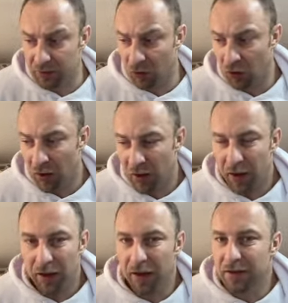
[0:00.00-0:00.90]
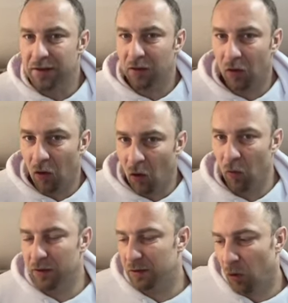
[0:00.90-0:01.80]
So it's
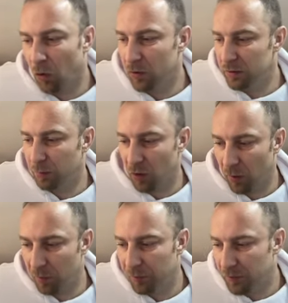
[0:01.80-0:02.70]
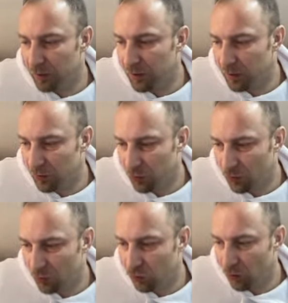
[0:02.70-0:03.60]
always always a problem to uh, to
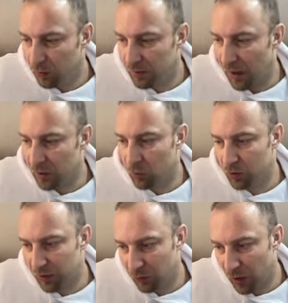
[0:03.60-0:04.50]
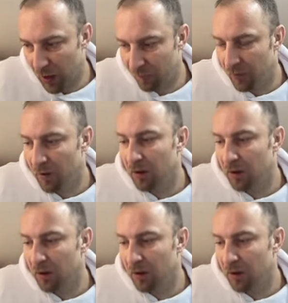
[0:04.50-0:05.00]
control the dark squares that you have,